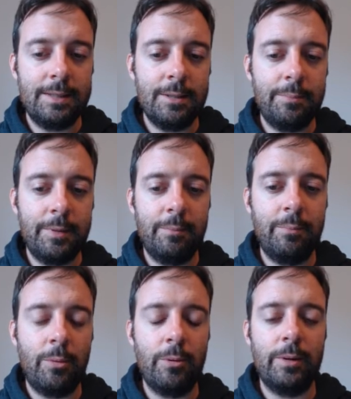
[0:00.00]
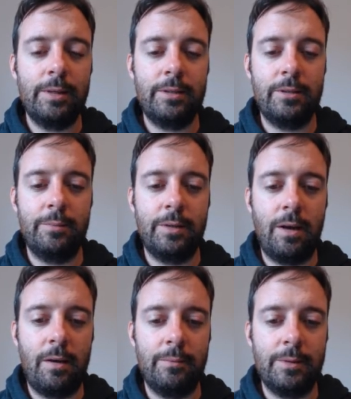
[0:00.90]
is a bit boring
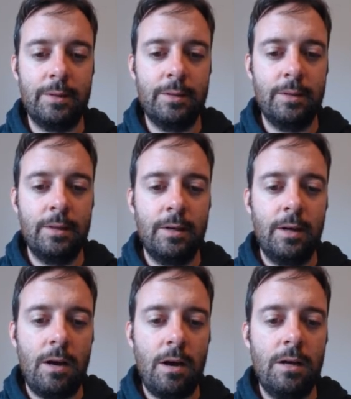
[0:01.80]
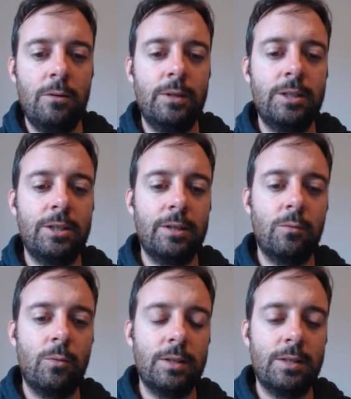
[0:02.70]
sometimes. I wish it
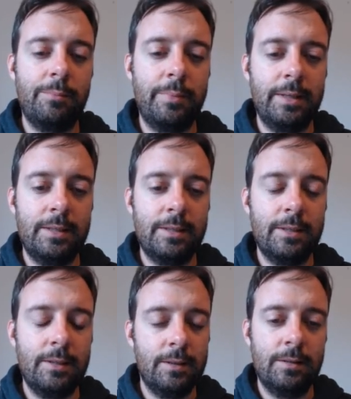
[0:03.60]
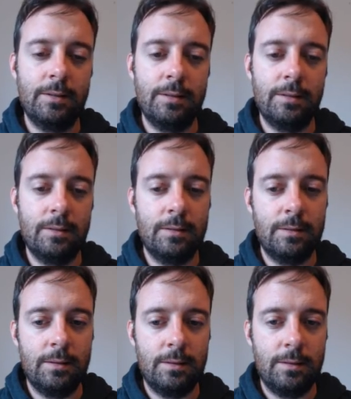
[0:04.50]
was a bit,
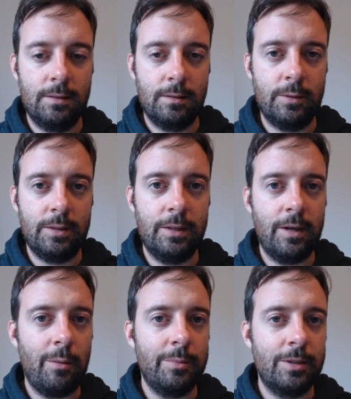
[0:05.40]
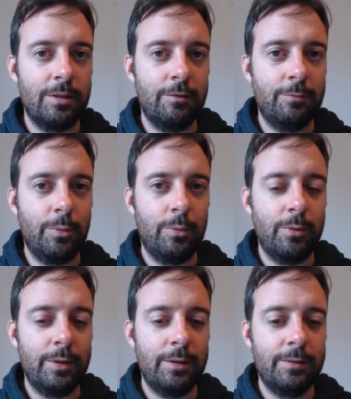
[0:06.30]
what's the opposite of
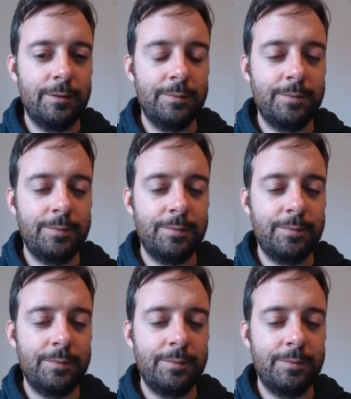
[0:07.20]
boring?